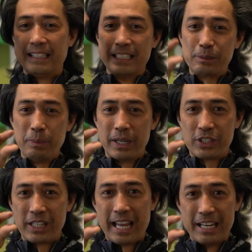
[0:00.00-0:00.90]
this
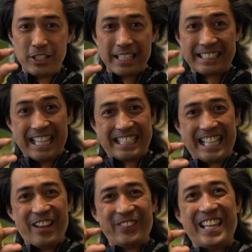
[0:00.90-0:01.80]
much and
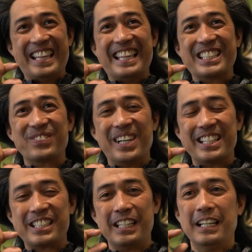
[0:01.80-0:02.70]
Justin's lifting this much.